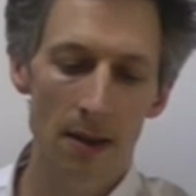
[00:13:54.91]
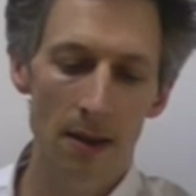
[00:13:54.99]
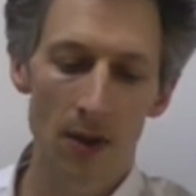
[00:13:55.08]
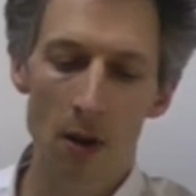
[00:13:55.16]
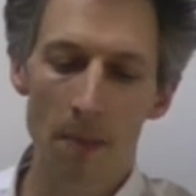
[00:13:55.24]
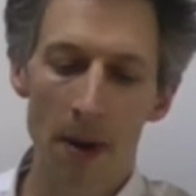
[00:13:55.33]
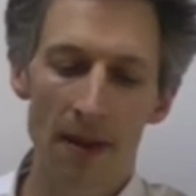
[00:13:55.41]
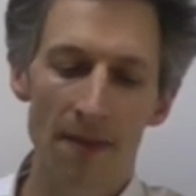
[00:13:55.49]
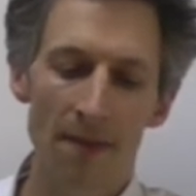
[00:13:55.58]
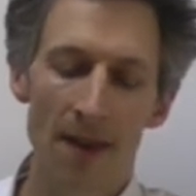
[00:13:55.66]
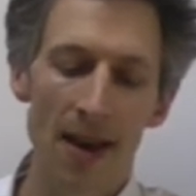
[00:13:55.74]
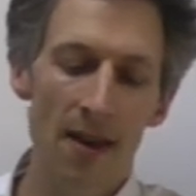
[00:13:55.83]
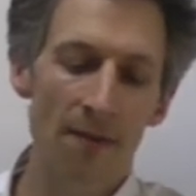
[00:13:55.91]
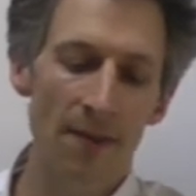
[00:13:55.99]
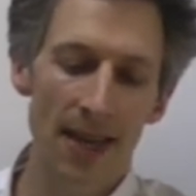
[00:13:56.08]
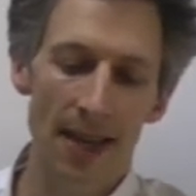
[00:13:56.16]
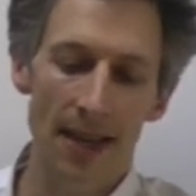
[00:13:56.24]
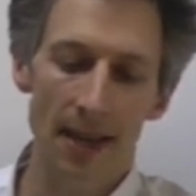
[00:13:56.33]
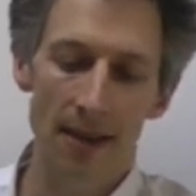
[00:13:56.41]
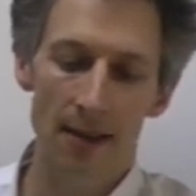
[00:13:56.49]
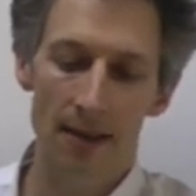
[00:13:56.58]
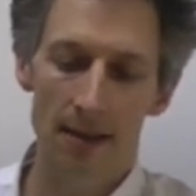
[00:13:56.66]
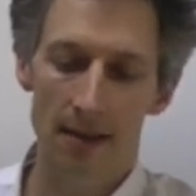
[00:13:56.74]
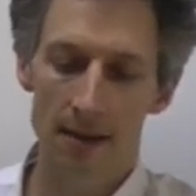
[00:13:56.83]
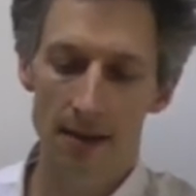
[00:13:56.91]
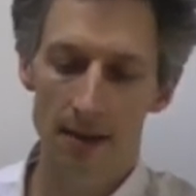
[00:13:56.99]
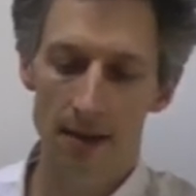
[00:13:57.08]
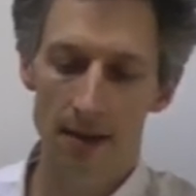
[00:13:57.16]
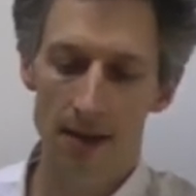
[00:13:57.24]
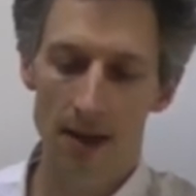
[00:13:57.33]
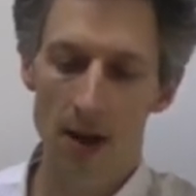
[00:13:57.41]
If you can't play fair, forget it." The